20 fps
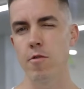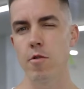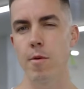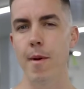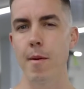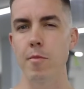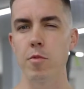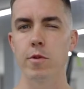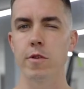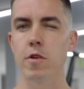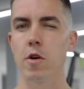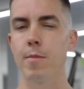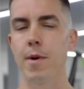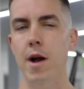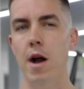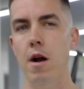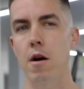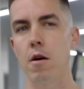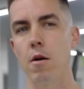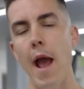Remember, we've got
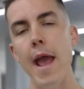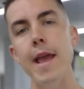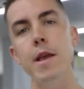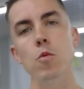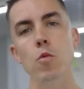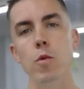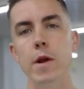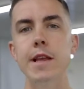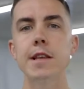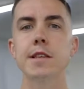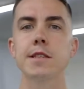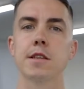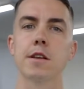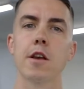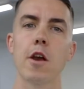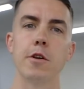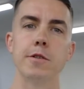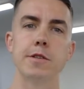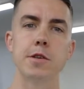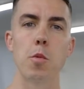about 8 weeks to
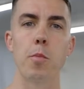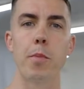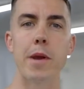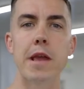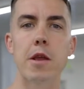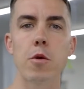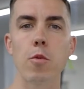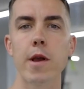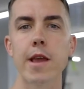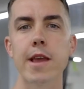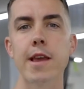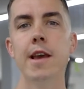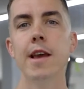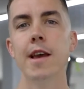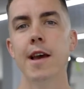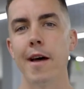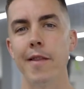go till peak week,